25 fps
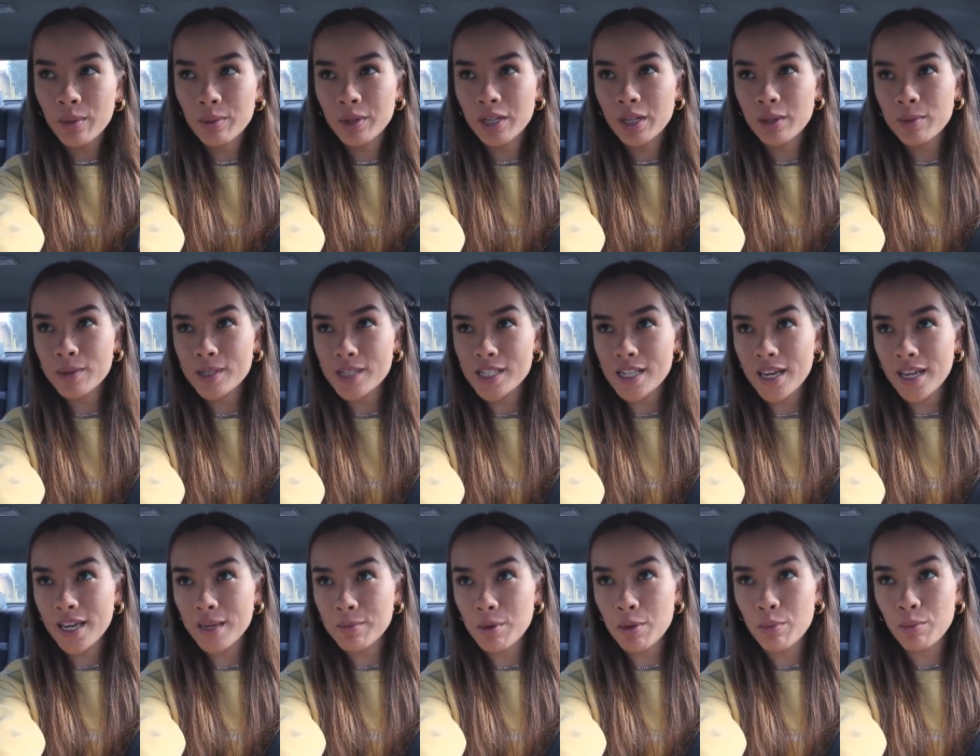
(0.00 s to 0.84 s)
I'm gonna be
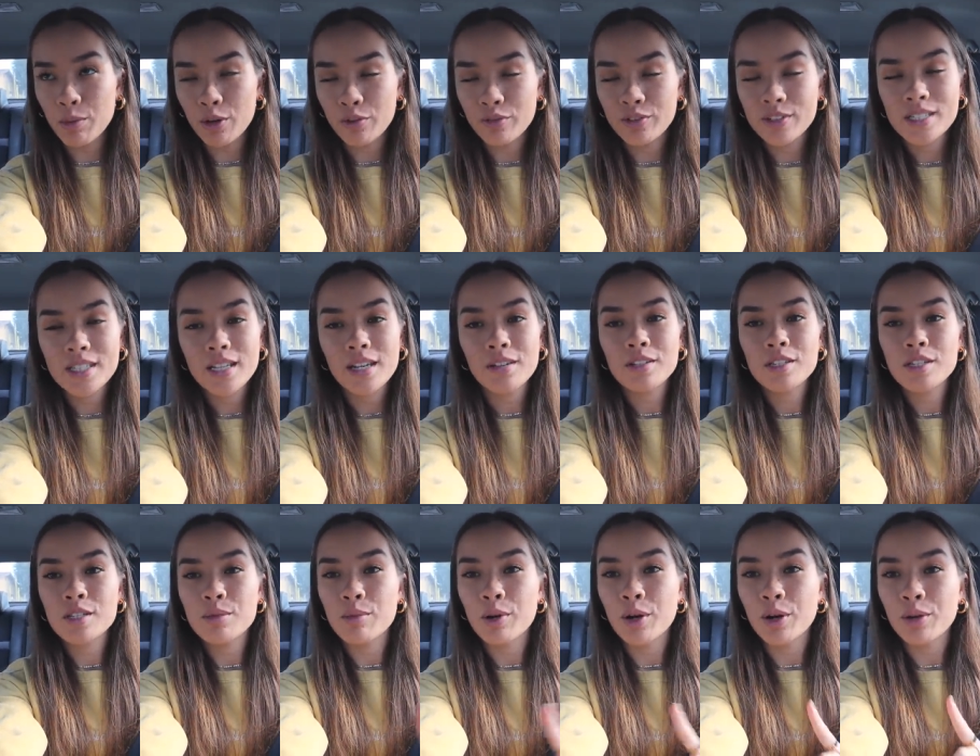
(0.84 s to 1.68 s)
staying at my boyfriend's house
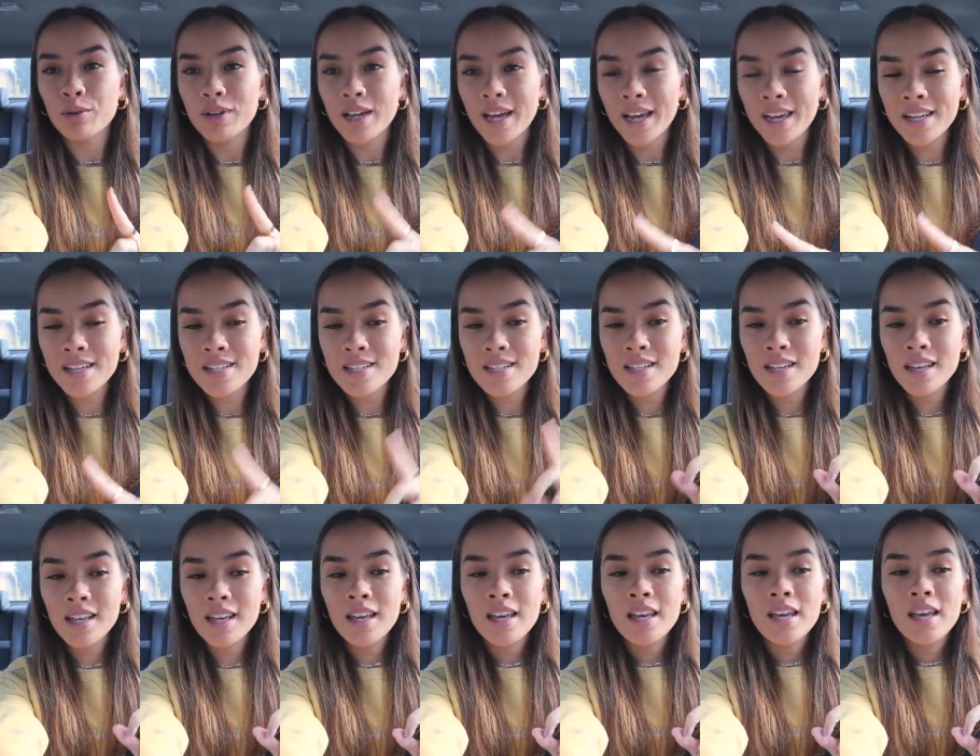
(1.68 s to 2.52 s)
tomorrow night
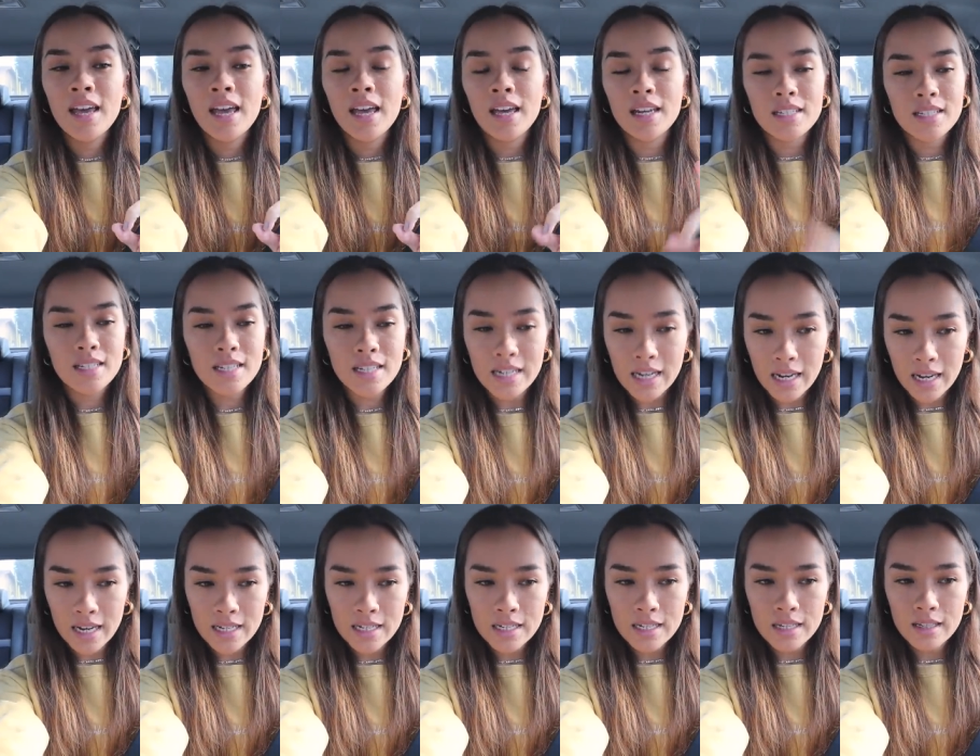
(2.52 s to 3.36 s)
and
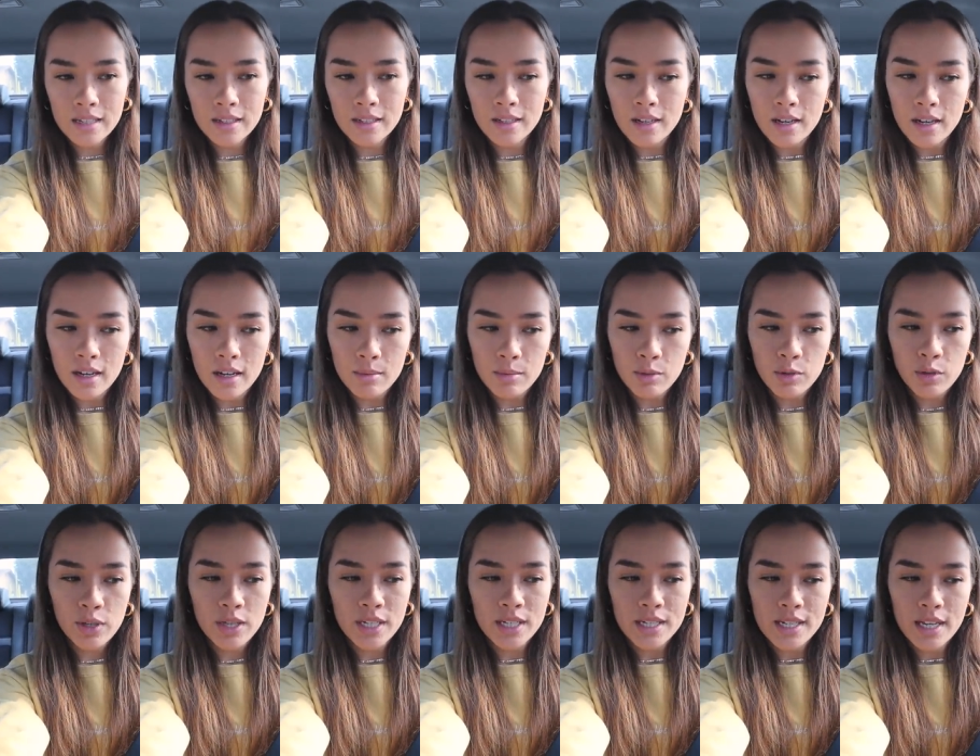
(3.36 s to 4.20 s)
tonight um,
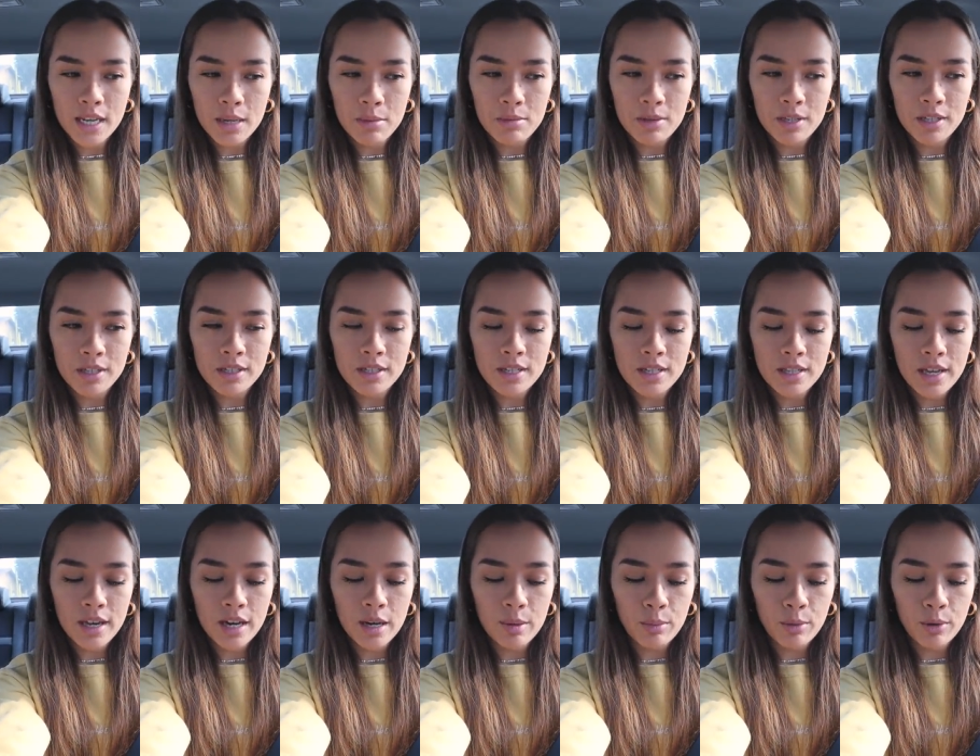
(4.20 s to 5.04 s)
so he can take me to
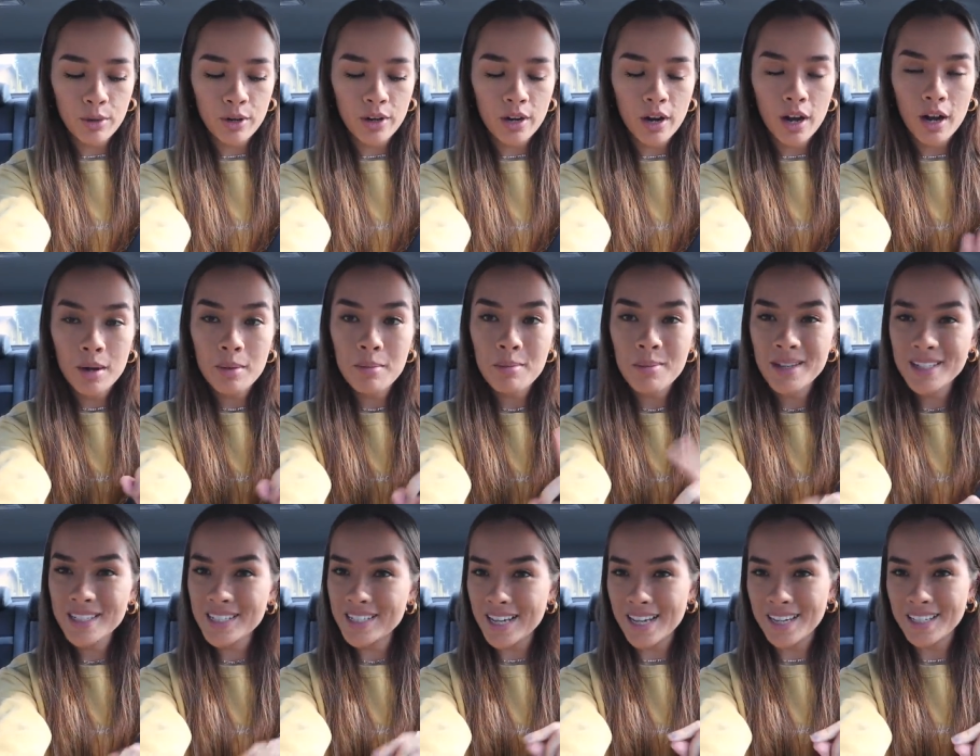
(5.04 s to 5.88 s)
the airport on
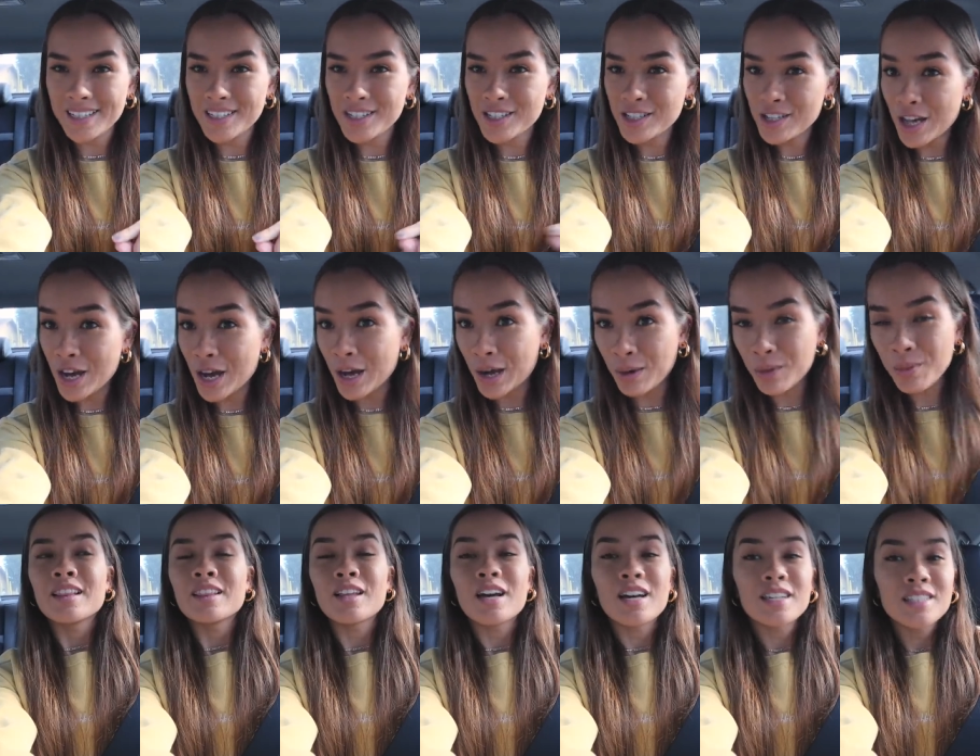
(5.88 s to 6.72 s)
Monday.
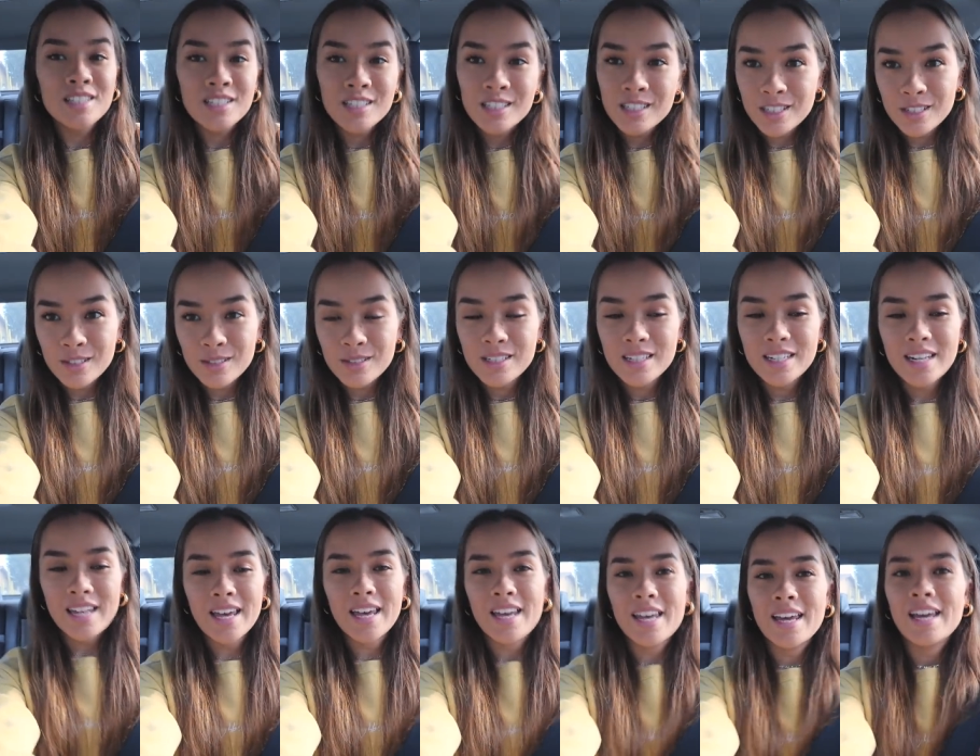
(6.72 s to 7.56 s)
So, lots to do
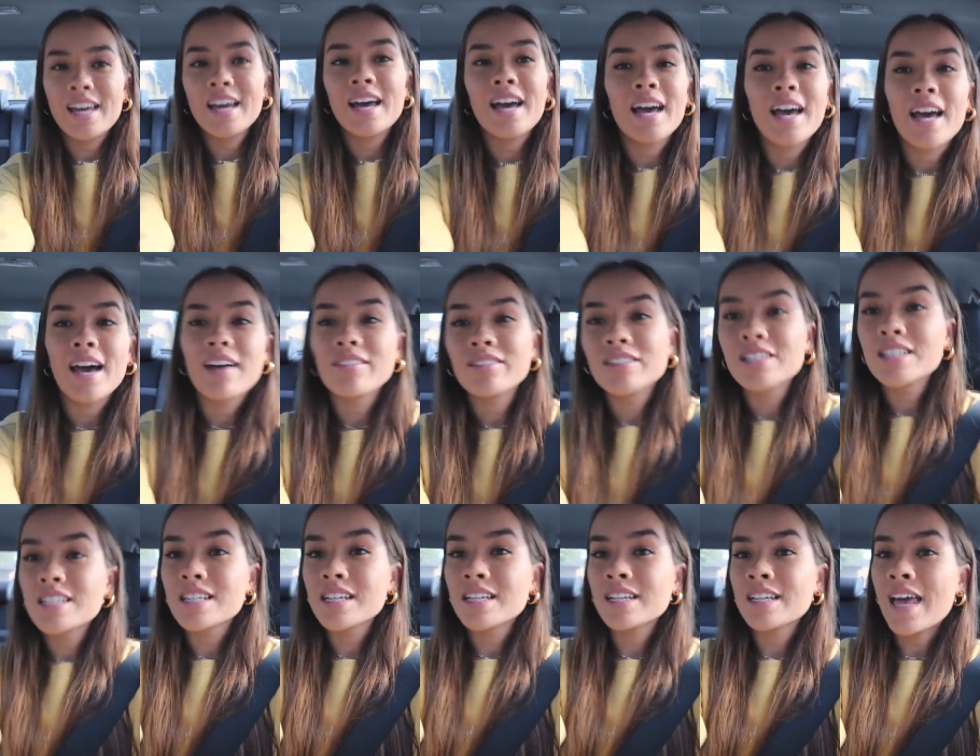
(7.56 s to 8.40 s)
today. I
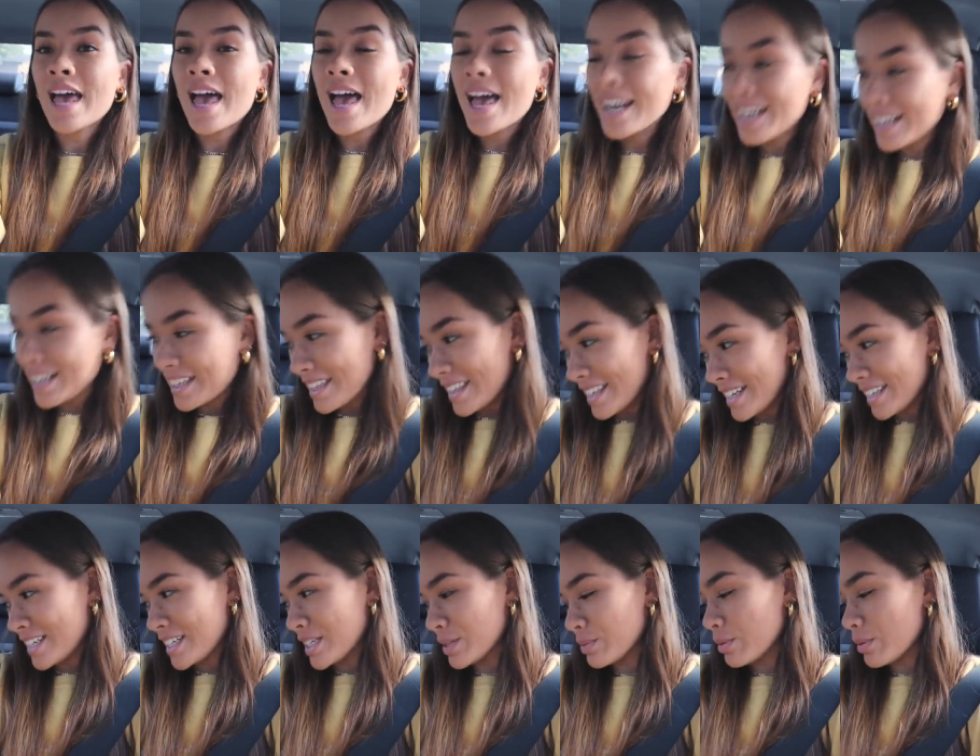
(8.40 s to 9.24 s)
haven't done
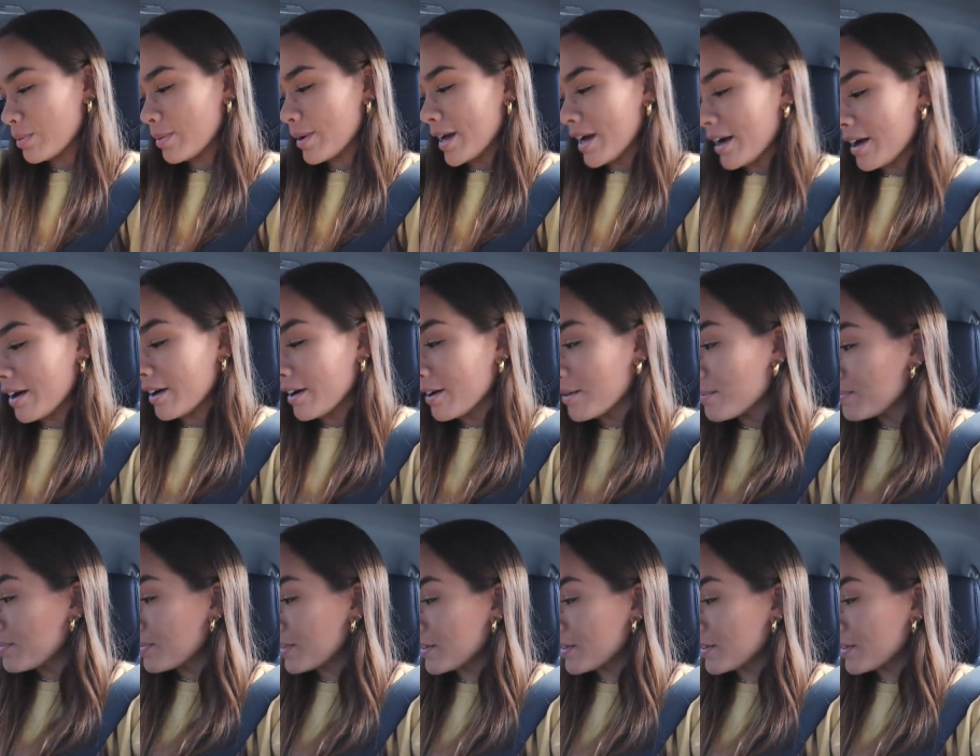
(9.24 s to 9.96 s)
anything to prepare.